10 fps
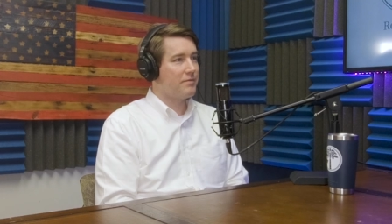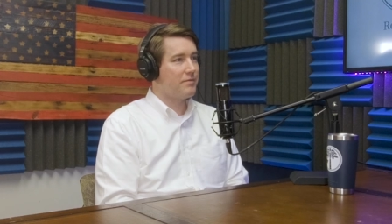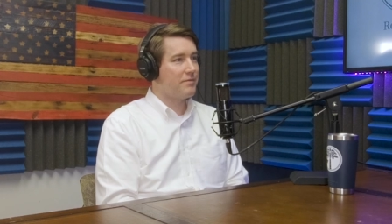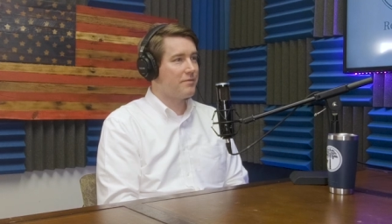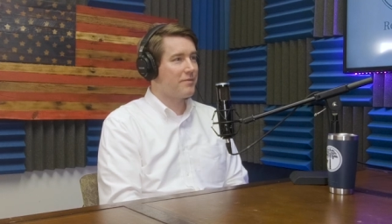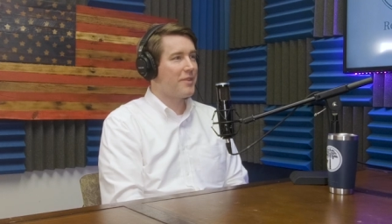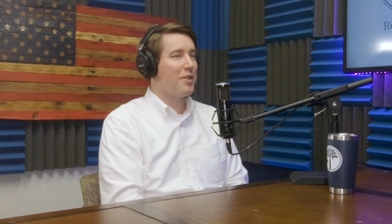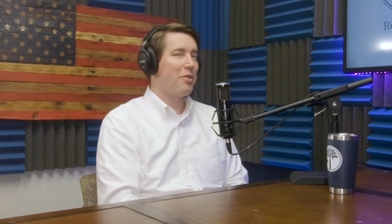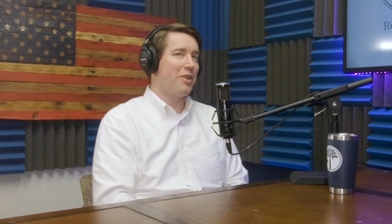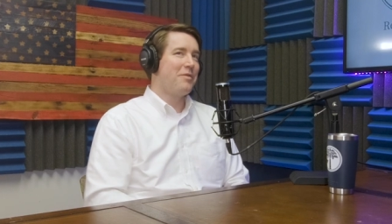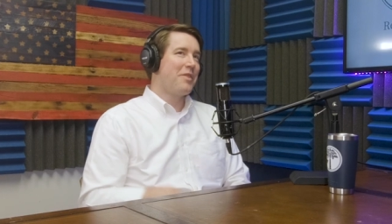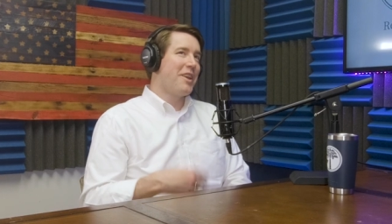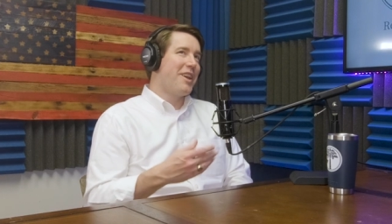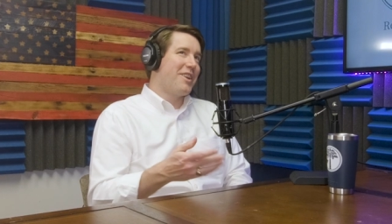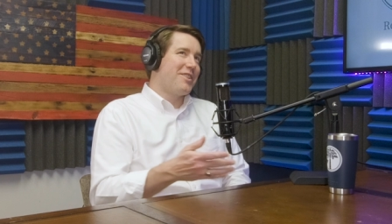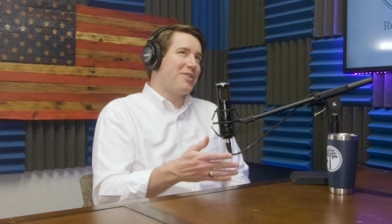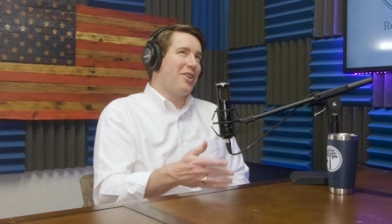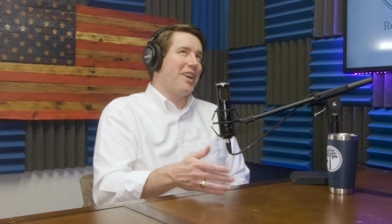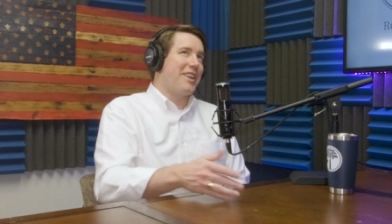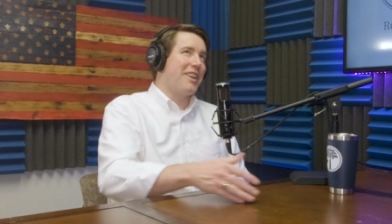yeah. i well, so
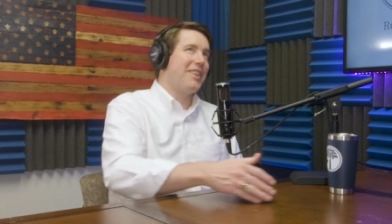like